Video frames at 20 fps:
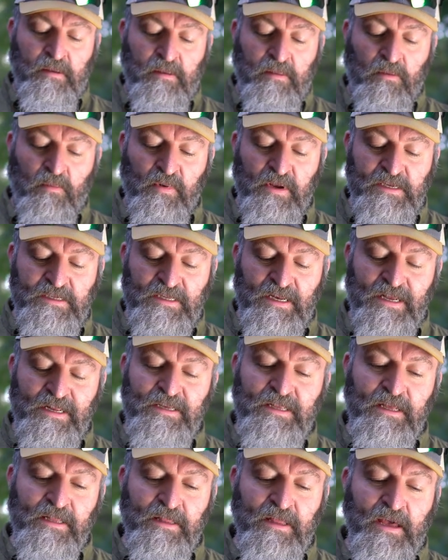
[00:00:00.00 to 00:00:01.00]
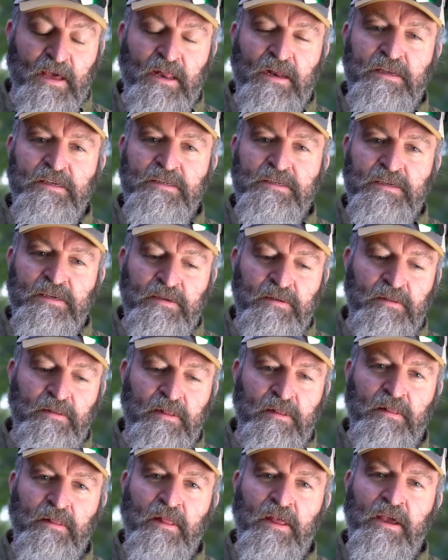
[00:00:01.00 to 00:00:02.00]
The reason I did that is
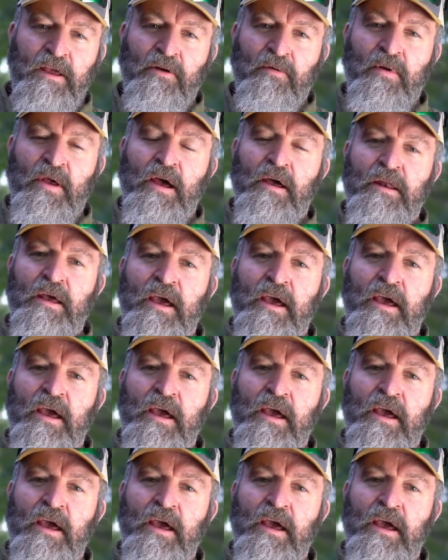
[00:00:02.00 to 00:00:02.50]
laying around